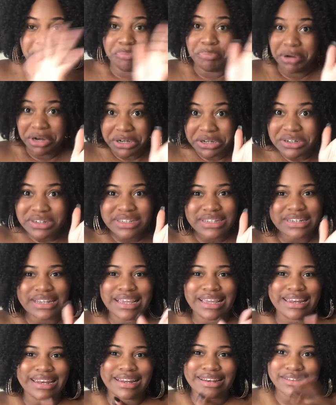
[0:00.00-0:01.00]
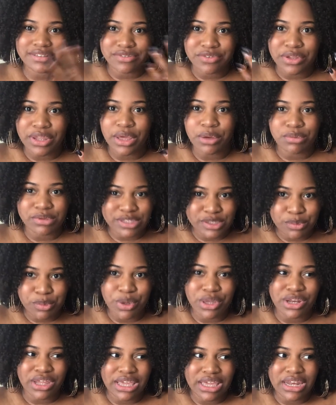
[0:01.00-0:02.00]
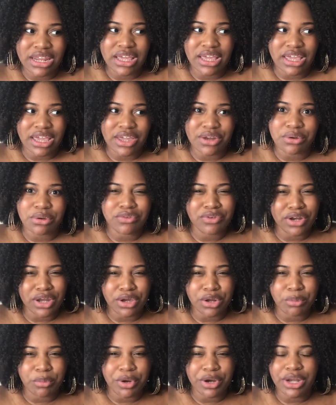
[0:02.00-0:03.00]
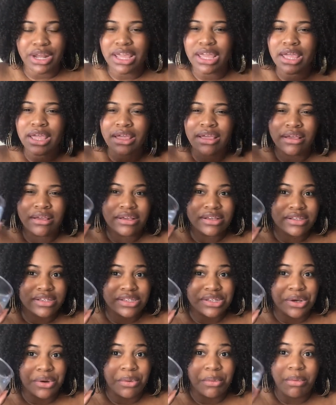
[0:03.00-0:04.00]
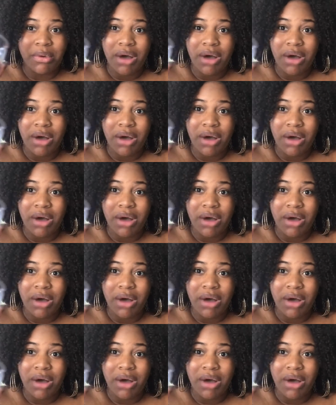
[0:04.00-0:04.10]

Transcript: burnt and I just feel like what's the point of getting a candle if you're not gonna burn it so